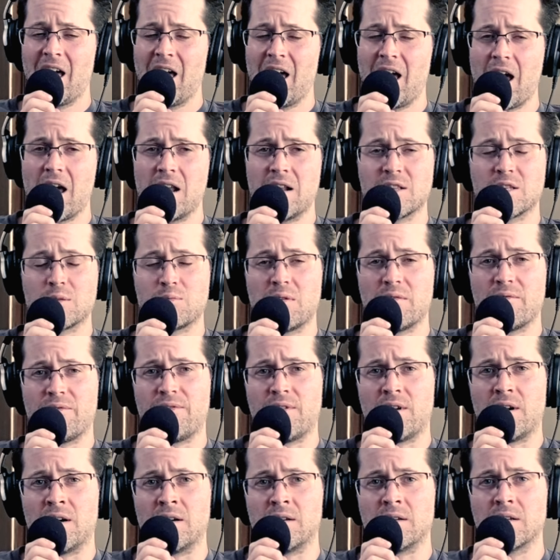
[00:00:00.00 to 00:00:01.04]
And it's been
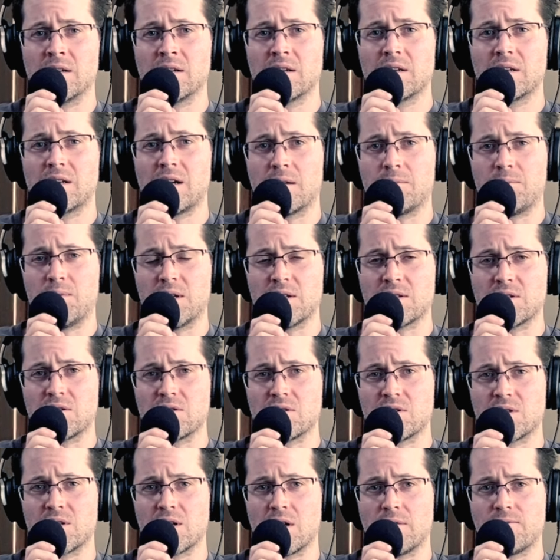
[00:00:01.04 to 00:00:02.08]
fun. God bless
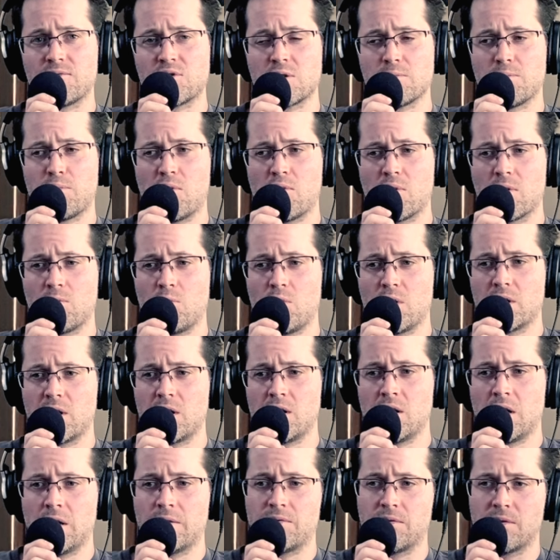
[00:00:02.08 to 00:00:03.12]
yourself. Support one
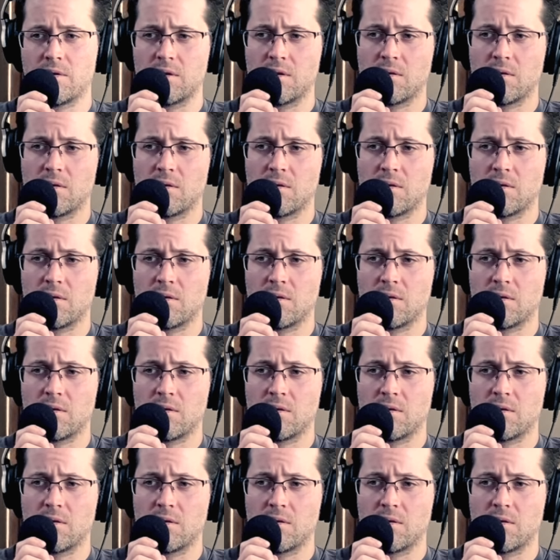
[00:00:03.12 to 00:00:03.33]
another.